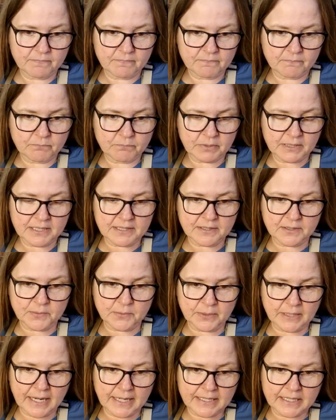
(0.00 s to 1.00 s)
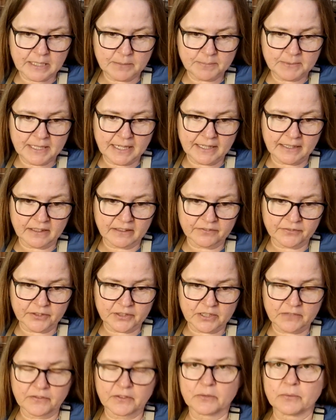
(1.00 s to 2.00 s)
places where I keep data for
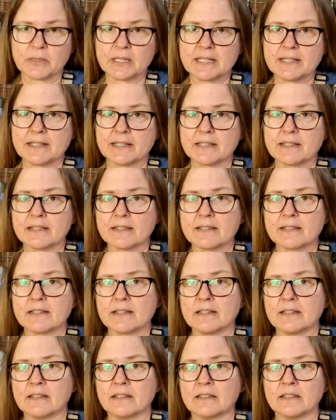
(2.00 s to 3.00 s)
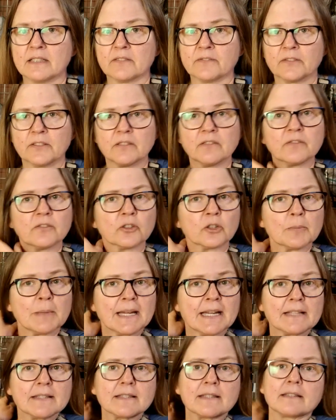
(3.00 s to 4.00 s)
different reasons in different
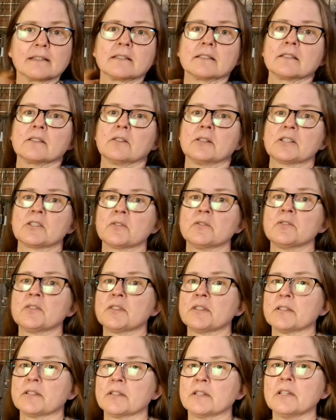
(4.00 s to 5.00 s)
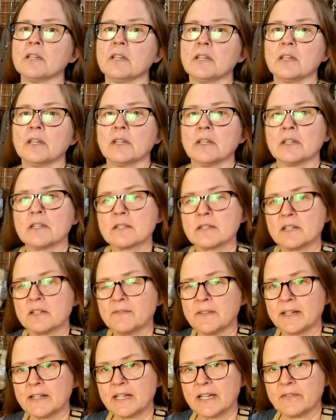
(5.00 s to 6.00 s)
formats. So I showed you the stuff
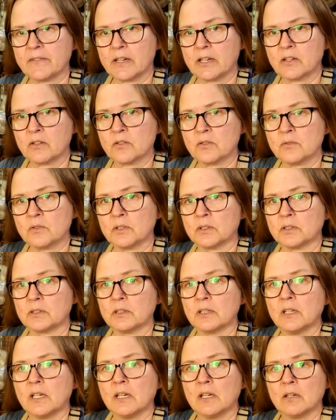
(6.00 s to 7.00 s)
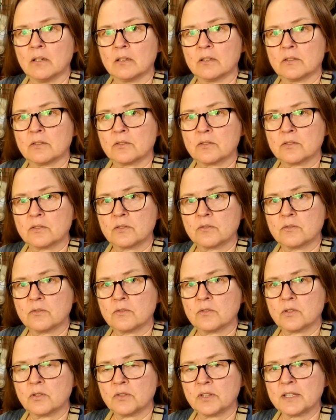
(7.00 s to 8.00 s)
I have on Google.
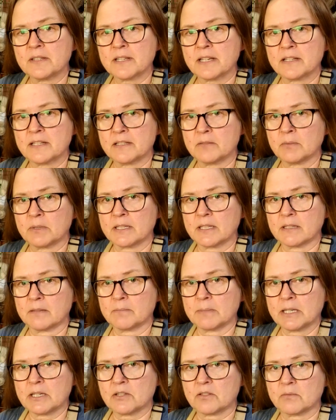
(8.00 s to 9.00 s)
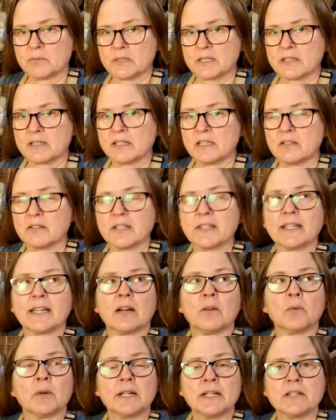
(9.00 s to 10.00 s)
2 things I did want to make sure was clear on that.
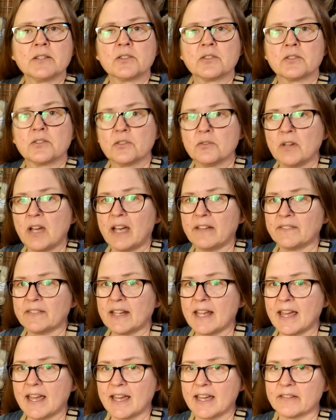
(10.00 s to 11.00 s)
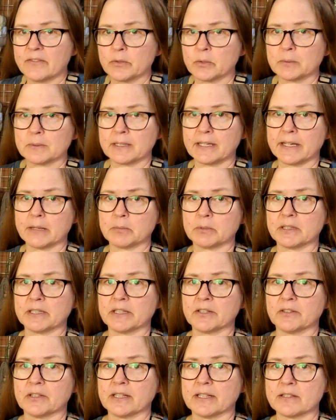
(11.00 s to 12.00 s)
One is you do have to have a reliable
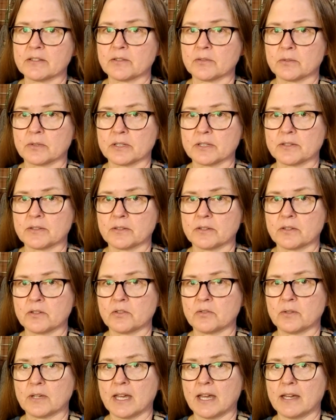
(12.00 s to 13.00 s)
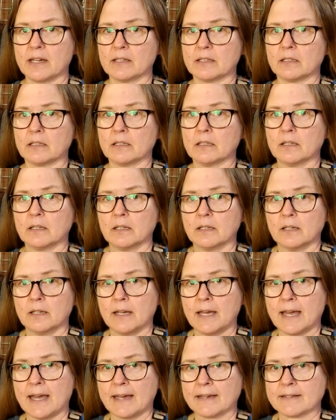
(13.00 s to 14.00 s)
internet source so that you can
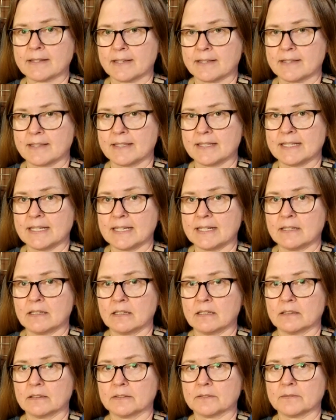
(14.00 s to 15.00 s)
access the data,